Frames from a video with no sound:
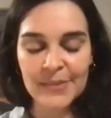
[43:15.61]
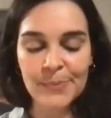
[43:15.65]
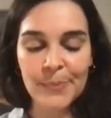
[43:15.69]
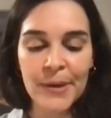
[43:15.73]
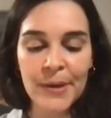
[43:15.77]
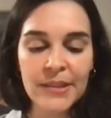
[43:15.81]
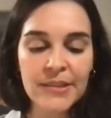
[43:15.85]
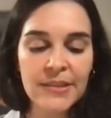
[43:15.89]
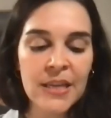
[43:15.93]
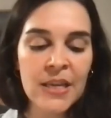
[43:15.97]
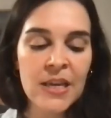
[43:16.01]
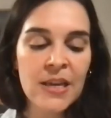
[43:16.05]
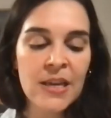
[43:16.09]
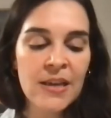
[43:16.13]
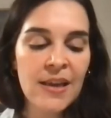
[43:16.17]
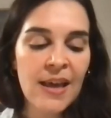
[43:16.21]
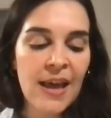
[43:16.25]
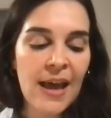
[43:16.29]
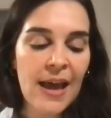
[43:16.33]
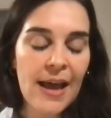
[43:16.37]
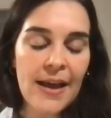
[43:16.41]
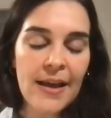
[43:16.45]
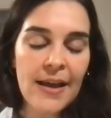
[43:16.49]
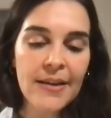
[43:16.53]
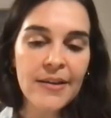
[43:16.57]
But
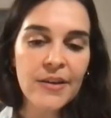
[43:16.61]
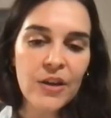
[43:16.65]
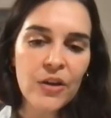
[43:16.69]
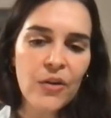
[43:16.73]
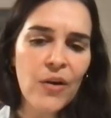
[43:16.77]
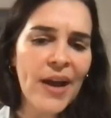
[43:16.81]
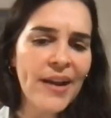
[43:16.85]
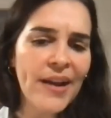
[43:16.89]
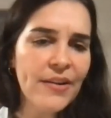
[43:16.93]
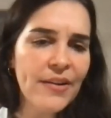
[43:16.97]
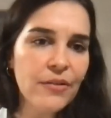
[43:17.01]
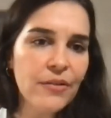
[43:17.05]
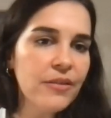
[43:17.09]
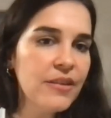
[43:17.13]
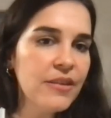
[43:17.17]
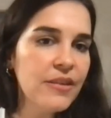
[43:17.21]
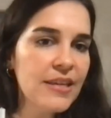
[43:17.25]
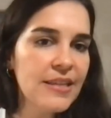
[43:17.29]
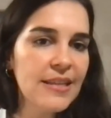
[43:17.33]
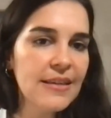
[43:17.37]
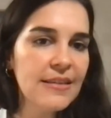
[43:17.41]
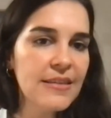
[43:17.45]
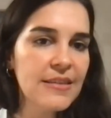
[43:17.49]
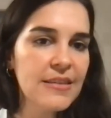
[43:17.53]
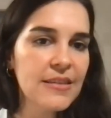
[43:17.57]
no, I don't think
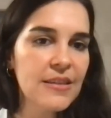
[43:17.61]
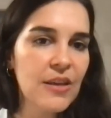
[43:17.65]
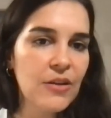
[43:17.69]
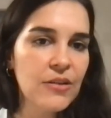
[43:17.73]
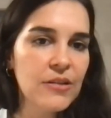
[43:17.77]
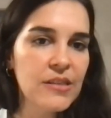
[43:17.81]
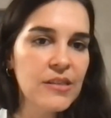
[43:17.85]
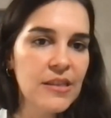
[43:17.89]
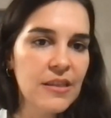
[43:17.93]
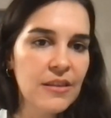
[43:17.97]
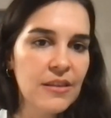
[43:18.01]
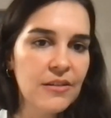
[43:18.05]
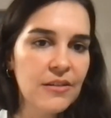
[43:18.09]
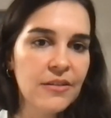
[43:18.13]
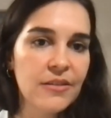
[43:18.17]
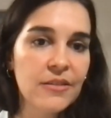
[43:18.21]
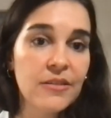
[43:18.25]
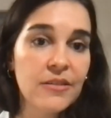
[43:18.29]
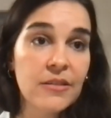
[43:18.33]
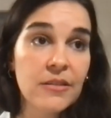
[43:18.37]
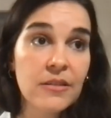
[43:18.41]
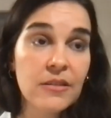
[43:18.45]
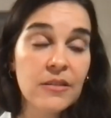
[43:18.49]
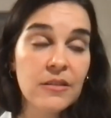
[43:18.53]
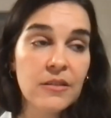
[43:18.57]
that's considered
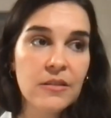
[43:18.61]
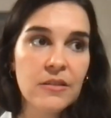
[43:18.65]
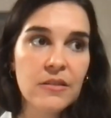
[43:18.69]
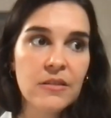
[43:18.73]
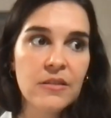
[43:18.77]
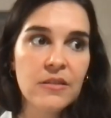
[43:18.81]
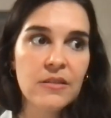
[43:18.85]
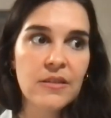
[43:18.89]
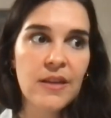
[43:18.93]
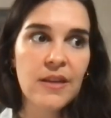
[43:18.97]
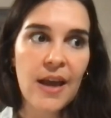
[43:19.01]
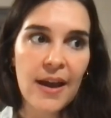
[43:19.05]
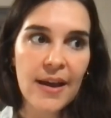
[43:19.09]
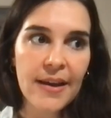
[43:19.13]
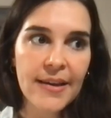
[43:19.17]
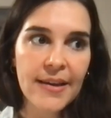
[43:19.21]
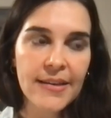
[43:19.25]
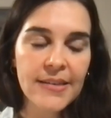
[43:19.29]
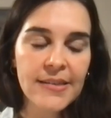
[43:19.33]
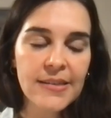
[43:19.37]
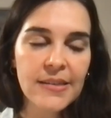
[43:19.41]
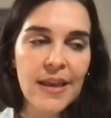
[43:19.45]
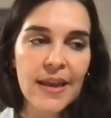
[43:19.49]
nice.